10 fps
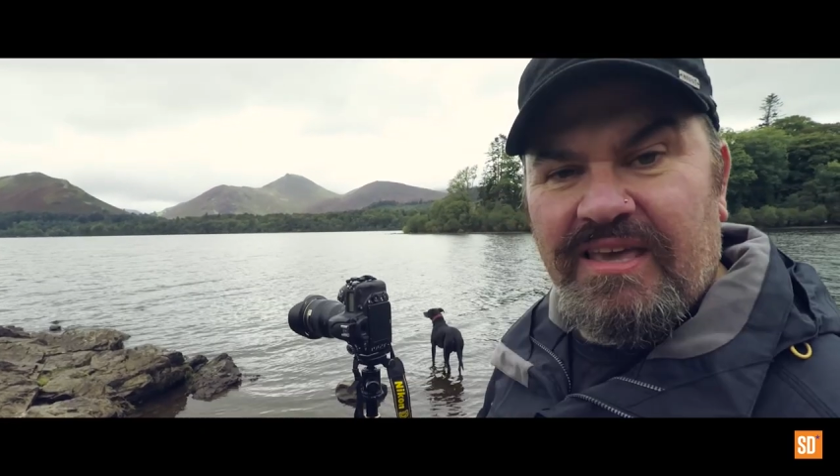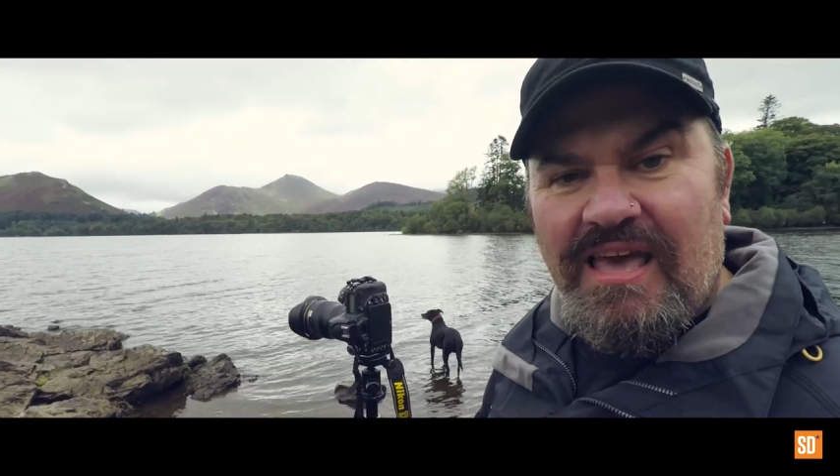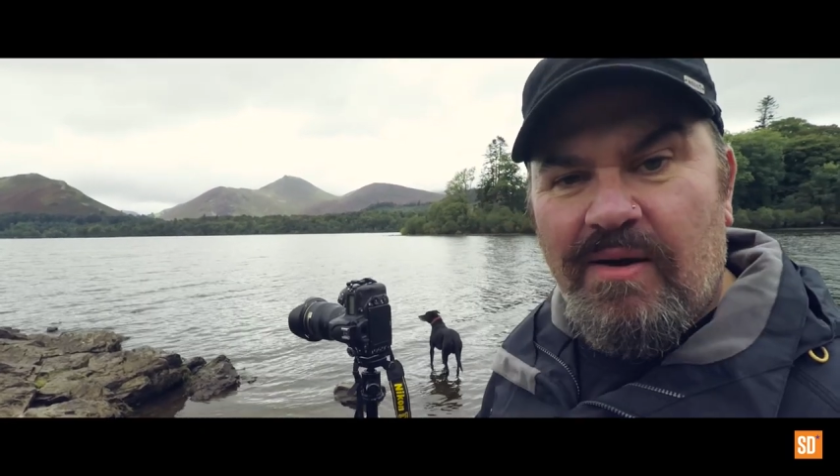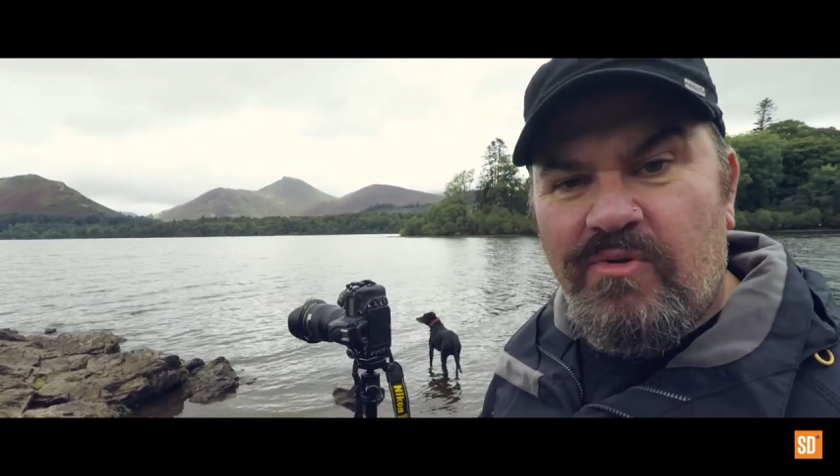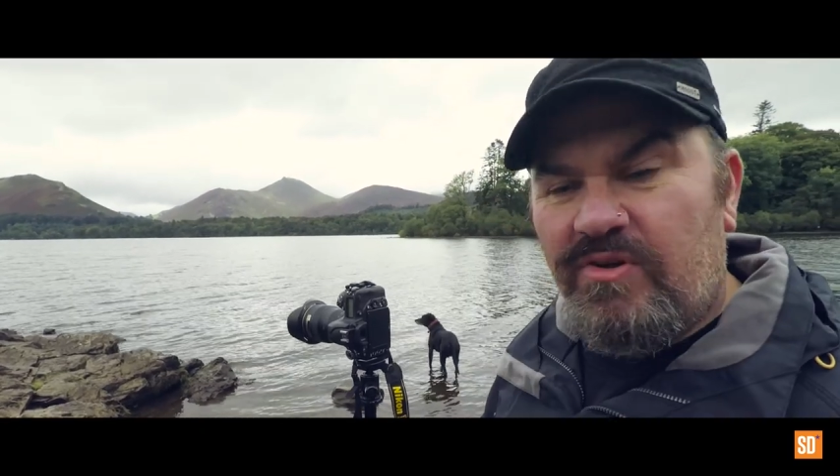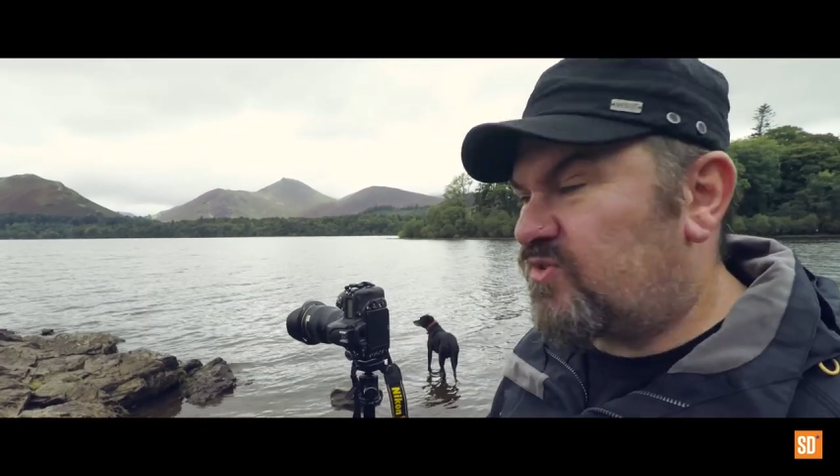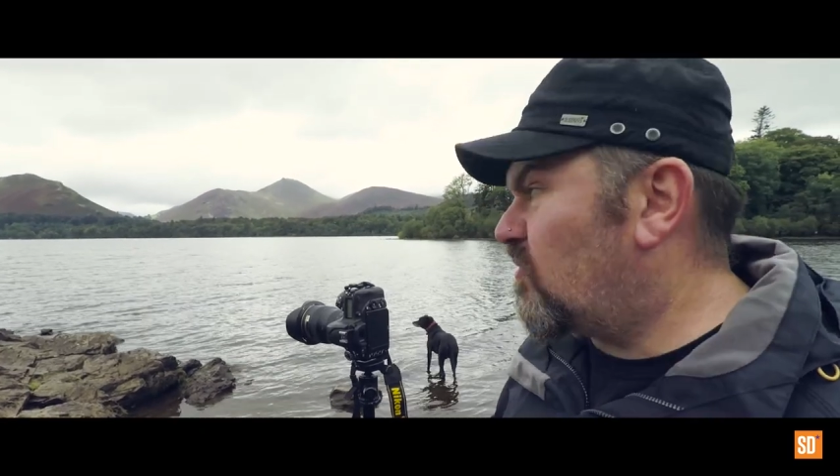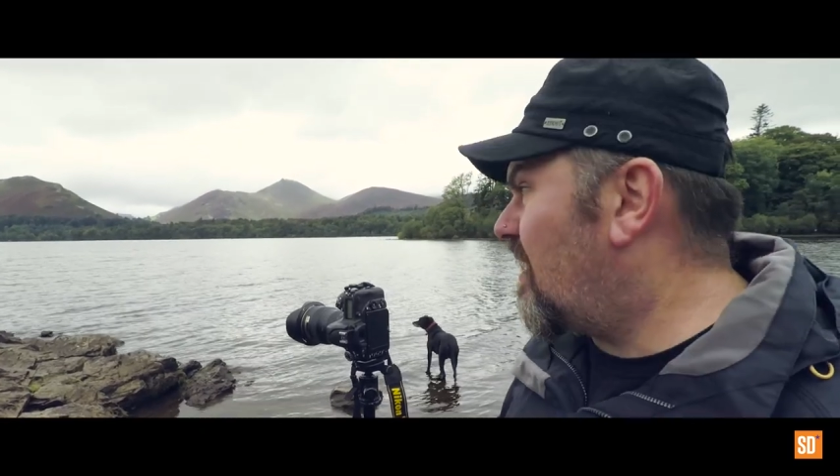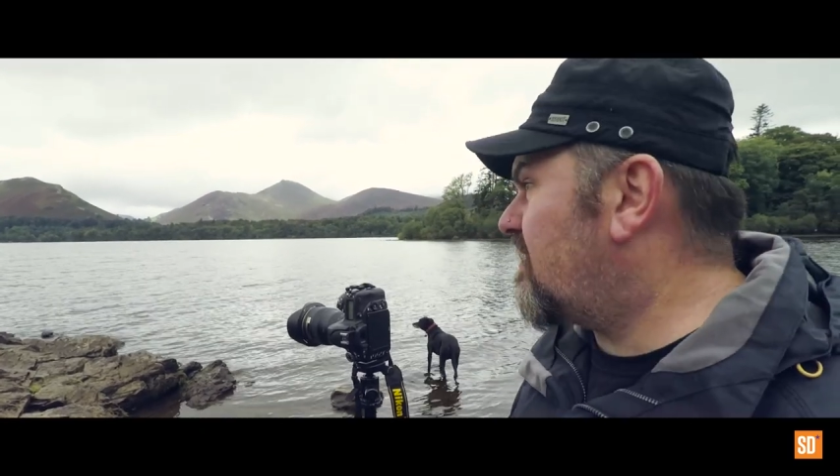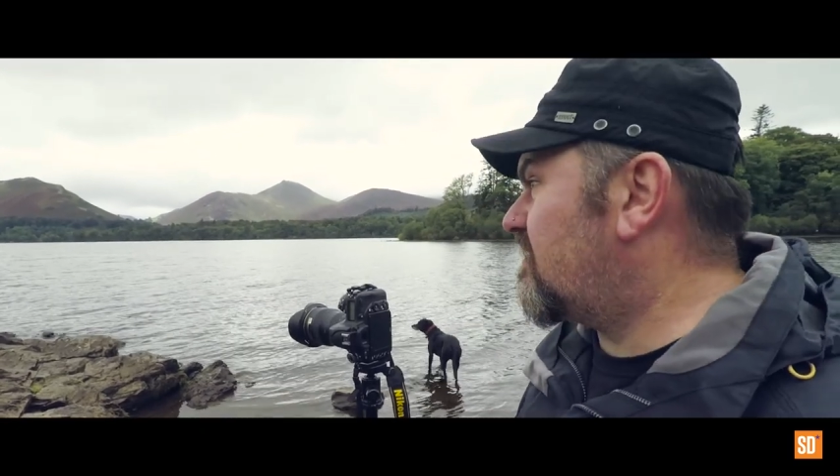camera
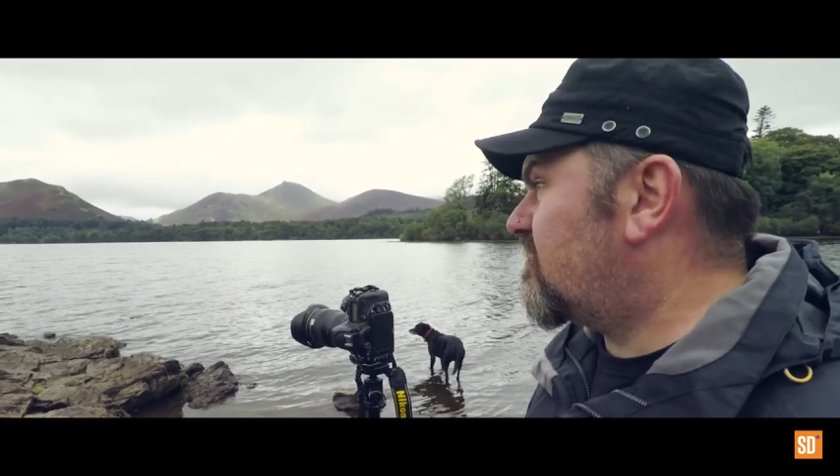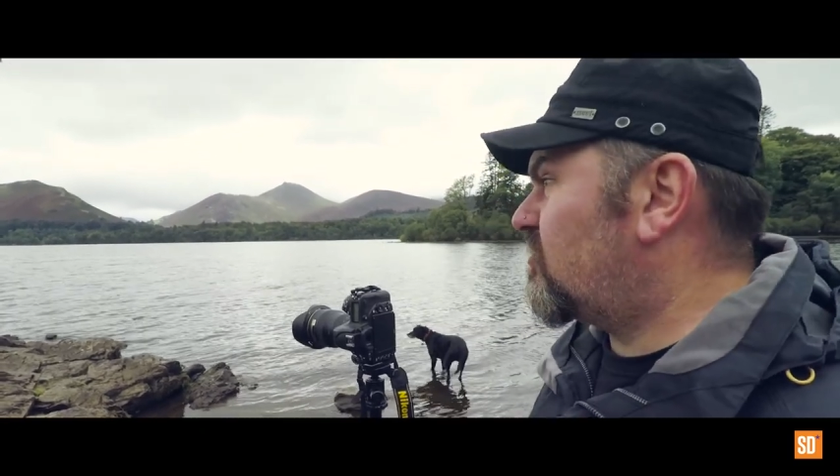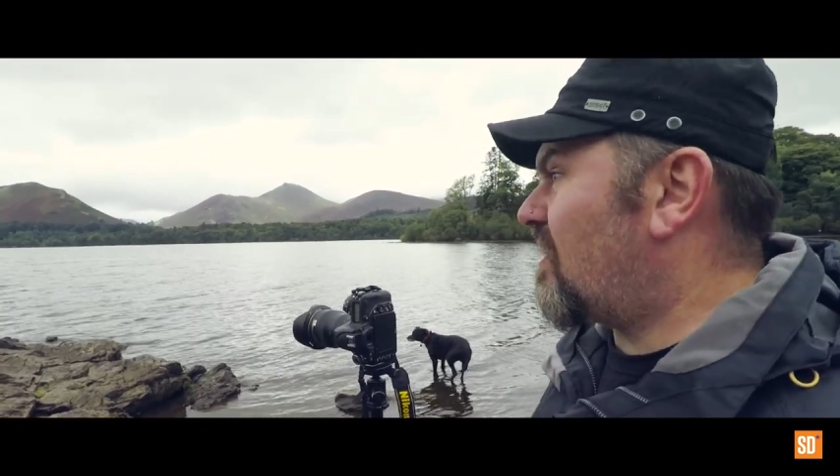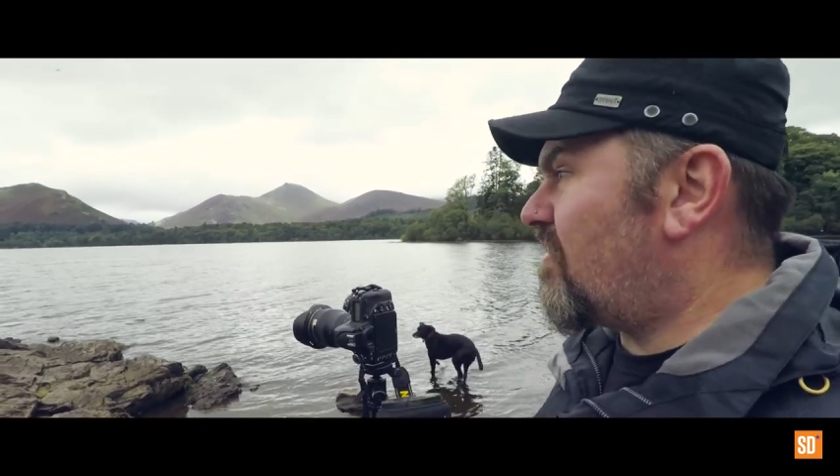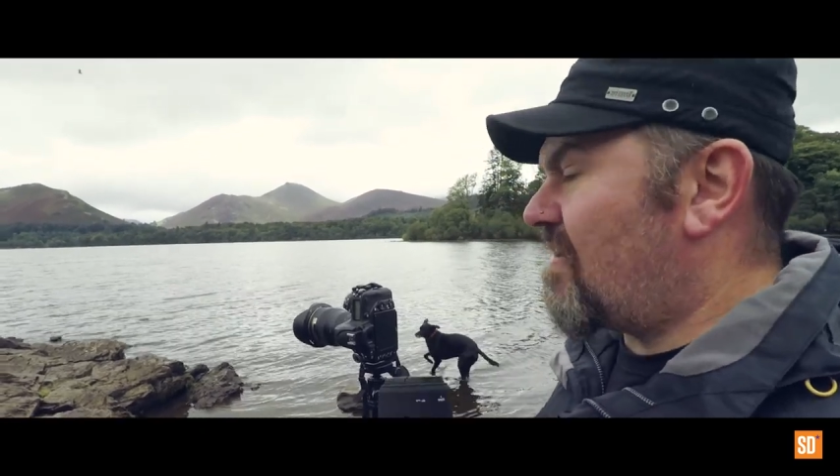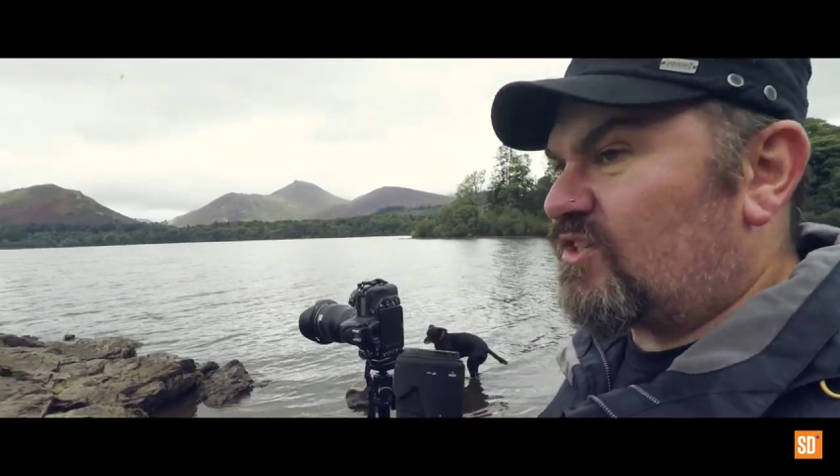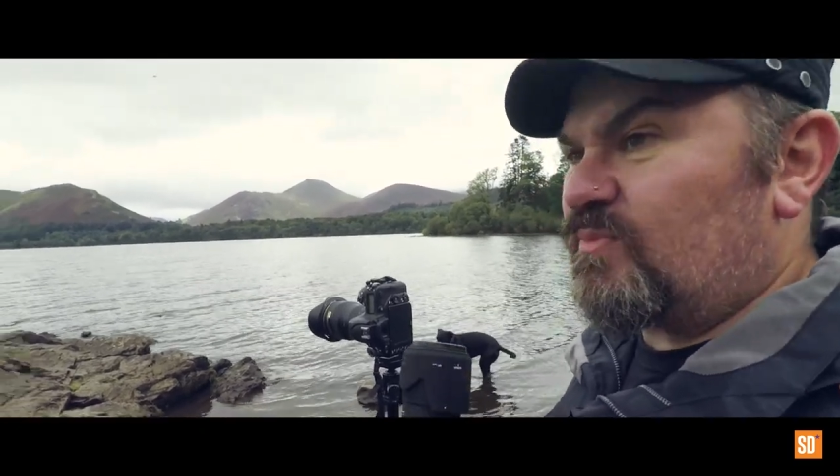as well, trying